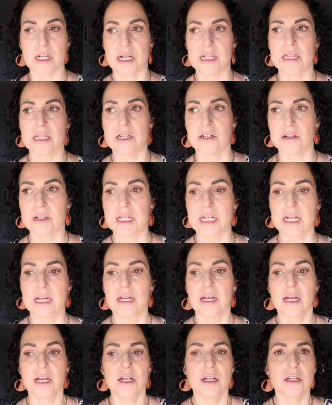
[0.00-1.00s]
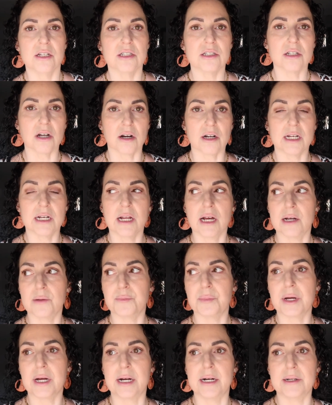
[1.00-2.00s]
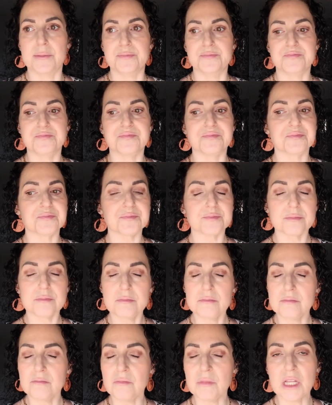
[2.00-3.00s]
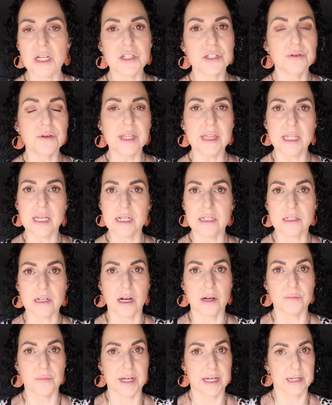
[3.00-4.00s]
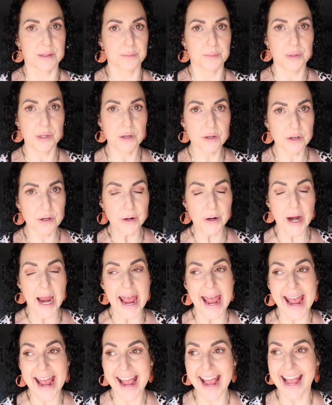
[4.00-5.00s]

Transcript: I literally started up doing things on my computer